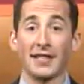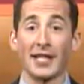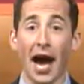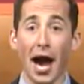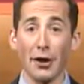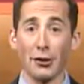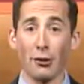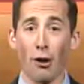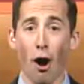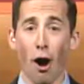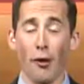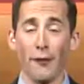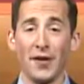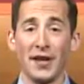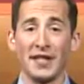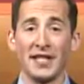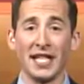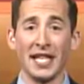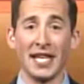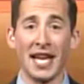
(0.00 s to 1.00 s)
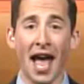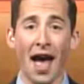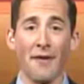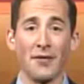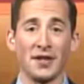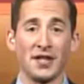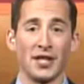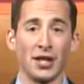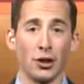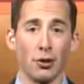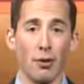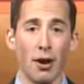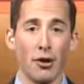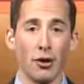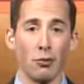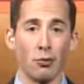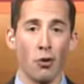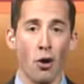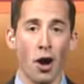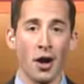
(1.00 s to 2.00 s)
Tyler Harvey didn't have a
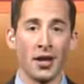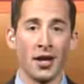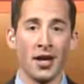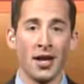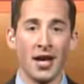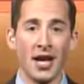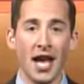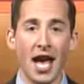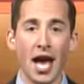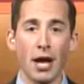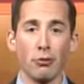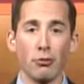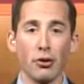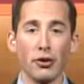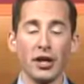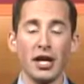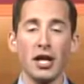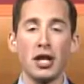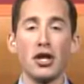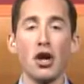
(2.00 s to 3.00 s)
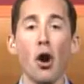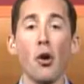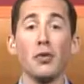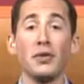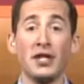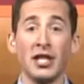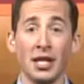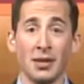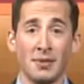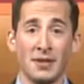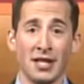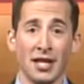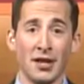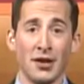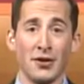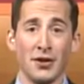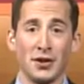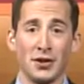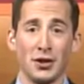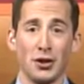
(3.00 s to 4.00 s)
Cinderella run, and really no teams did
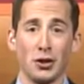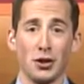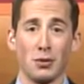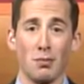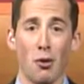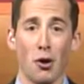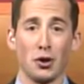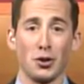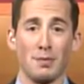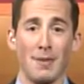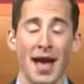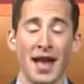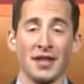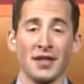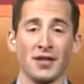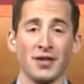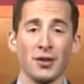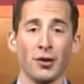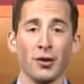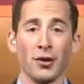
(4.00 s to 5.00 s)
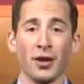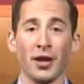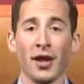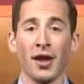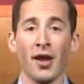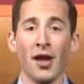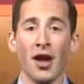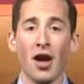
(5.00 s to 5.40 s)
in this year's March Madness tourney.